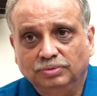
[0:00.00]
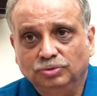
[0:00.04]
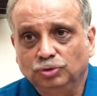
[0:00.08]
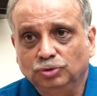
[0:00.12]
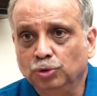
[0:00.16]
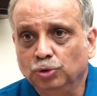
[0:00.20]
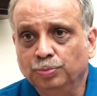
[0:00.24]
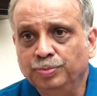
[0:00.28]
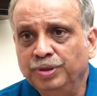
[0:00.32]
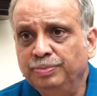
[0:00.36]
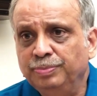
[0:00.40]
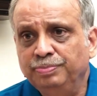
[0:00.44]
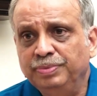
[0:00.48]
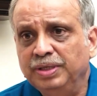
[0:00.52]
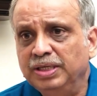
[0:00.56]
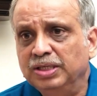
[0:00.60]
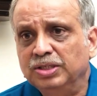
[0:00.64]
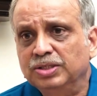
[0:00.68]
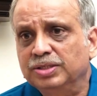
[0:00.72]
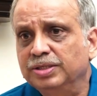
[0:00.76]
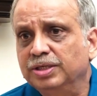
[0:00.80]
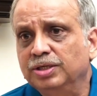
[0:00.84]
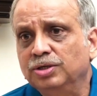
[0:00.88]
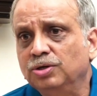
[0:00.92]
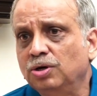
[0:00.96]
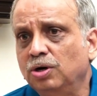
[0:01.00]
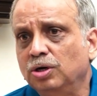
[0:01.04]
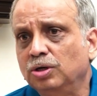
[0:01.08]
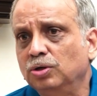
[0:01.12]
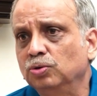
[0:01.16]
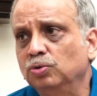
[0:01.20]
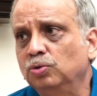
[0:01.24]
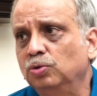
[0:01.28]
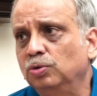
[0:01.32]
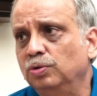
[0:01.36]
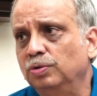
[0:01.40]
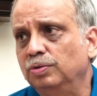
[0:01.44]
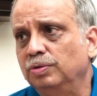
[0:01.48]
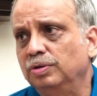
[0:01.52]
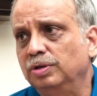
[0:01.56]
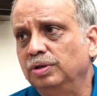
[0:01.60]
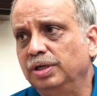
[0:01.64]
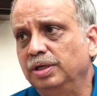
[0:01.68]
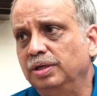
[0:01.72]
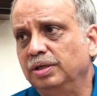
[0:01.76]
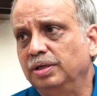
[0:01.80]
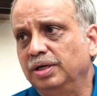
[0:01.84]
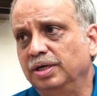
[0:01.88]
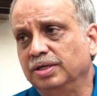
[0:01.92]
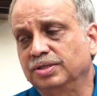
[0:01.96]
human beings did not know
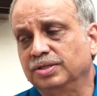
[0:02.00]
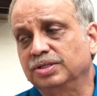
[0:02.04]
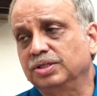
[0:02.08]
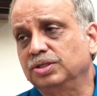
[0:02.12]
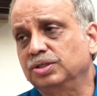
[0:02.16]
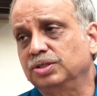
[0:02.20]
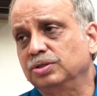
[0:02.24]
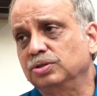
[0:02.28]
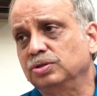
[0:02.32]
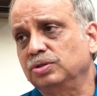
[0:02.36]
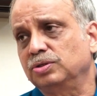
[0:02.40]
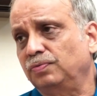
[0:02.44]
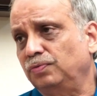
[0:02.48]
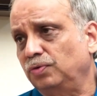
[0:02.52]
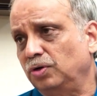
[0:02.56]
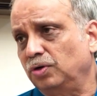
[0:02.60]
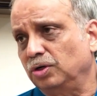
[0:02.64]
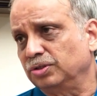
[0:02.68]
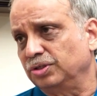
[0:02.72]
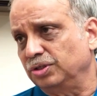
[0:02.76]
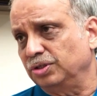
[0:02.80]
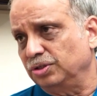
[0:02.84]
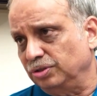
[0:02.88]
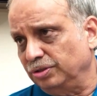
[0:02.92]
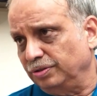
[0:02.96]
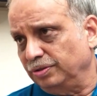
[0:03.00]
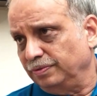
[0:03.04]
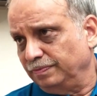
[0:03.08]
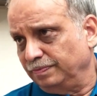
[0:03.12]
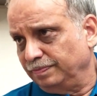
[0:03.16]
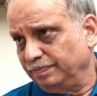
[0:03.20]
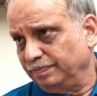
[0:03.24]
existence of oxygen.